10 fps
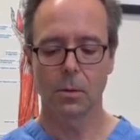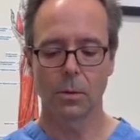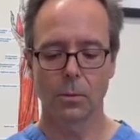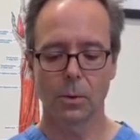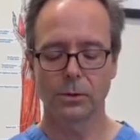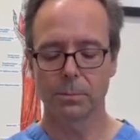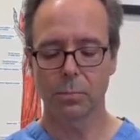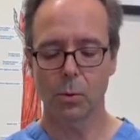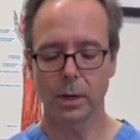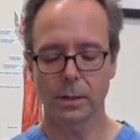What's
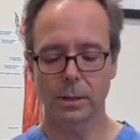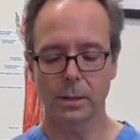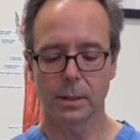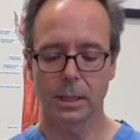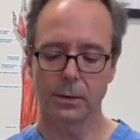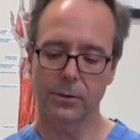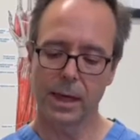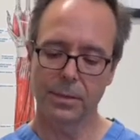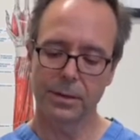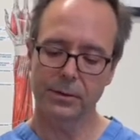important is that
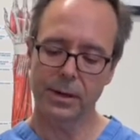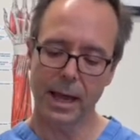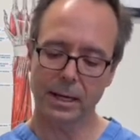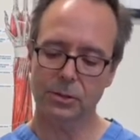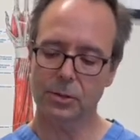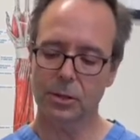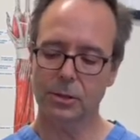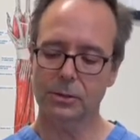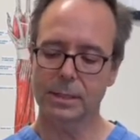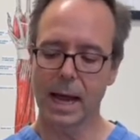this external
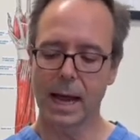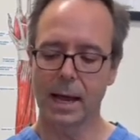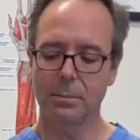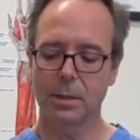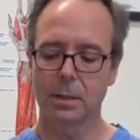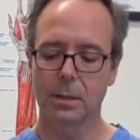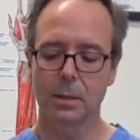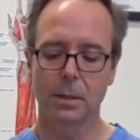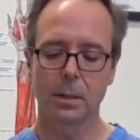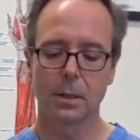tab
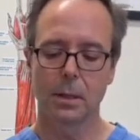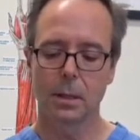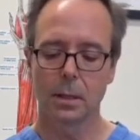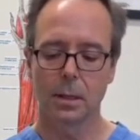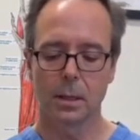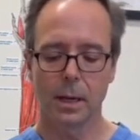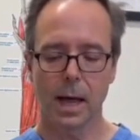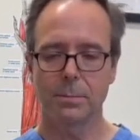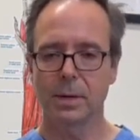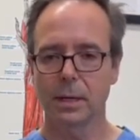not
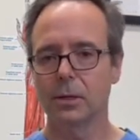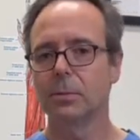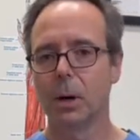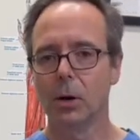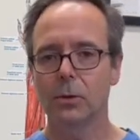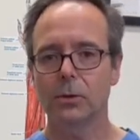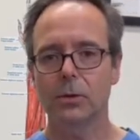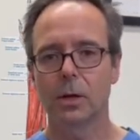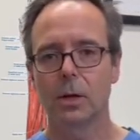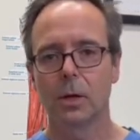be exposed
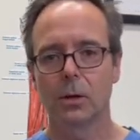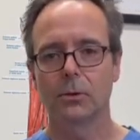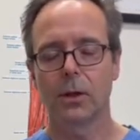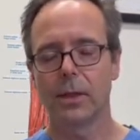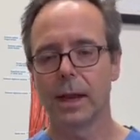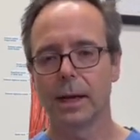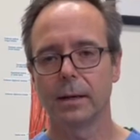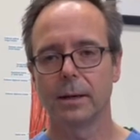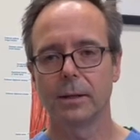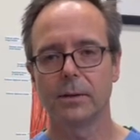so that
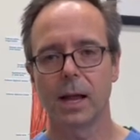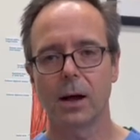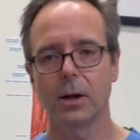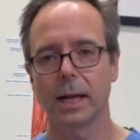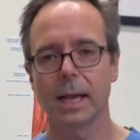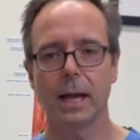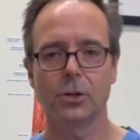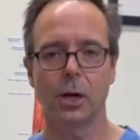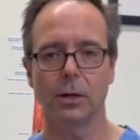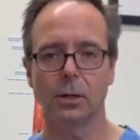it's not going to catch
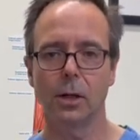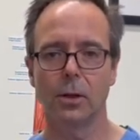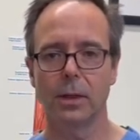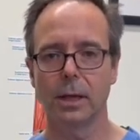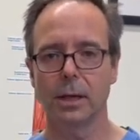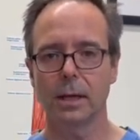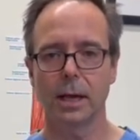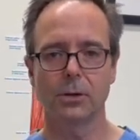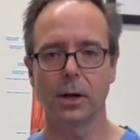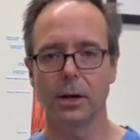on clothing, catch
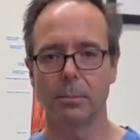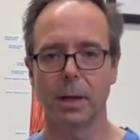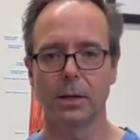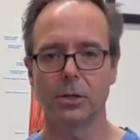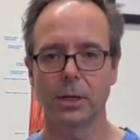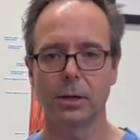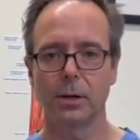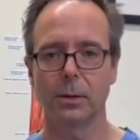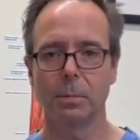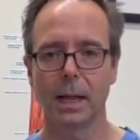on a bed sheet or a
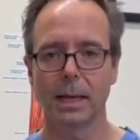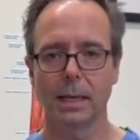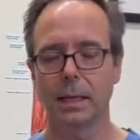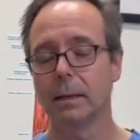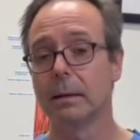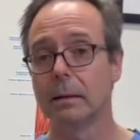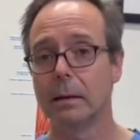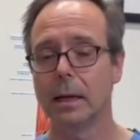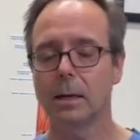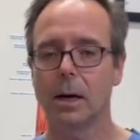blanket,
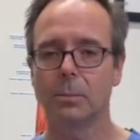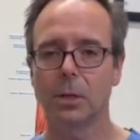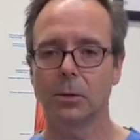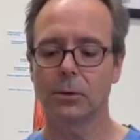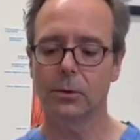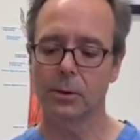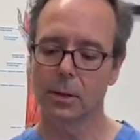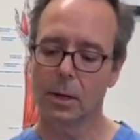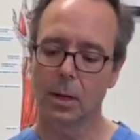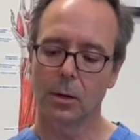and come loose.
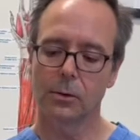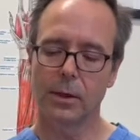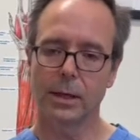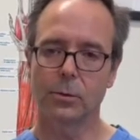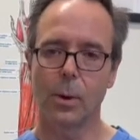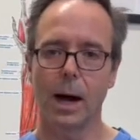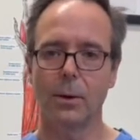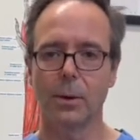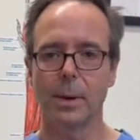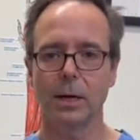So that's why we
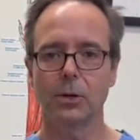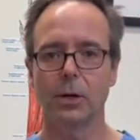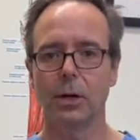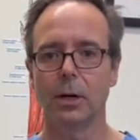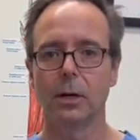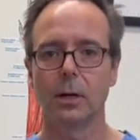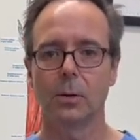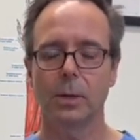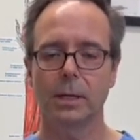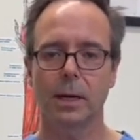make sure we
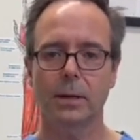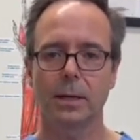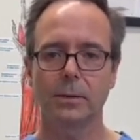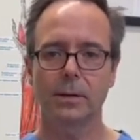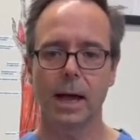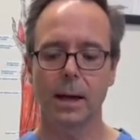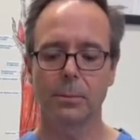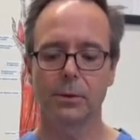tuck these tabs.